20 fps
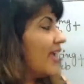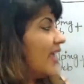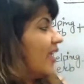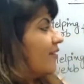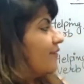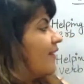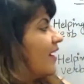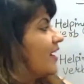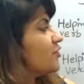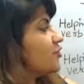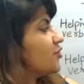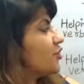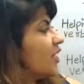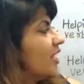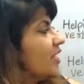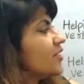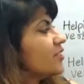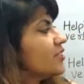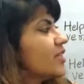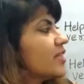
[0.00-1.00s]
If I
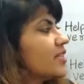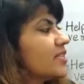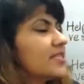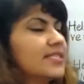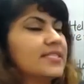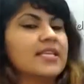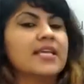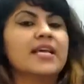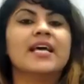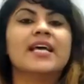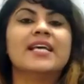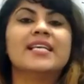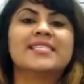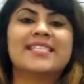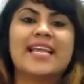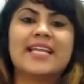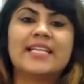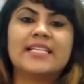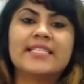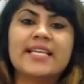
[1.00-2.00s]
change this
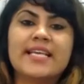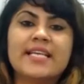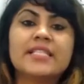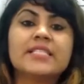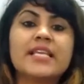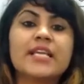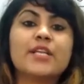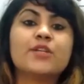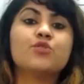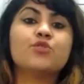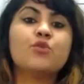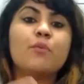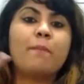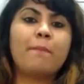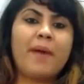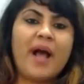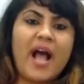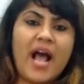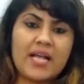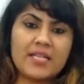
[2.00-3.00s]
sentence into
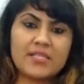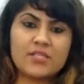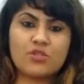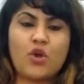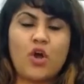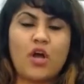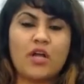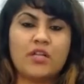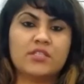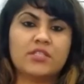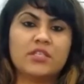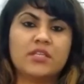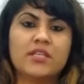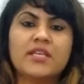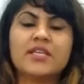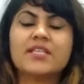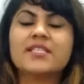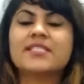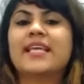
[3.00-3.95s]
past continuous,